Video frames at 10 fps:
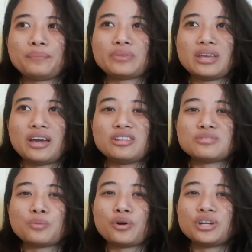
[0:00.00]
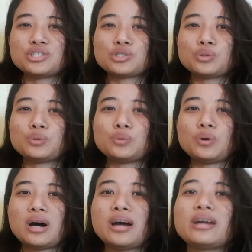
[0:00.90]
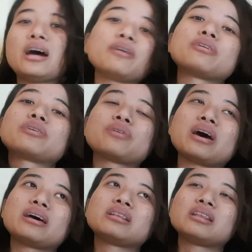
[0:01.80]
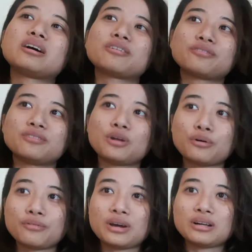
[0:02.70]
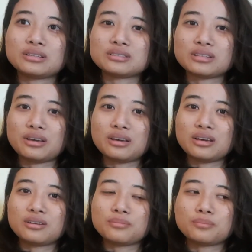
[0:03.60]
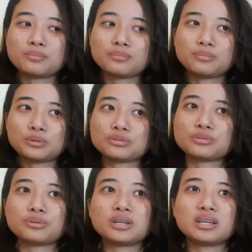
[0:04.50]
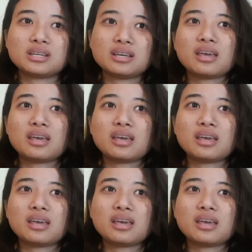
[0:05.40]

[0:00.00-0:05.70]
yeah, it's more into I read a lot of novels and poetry,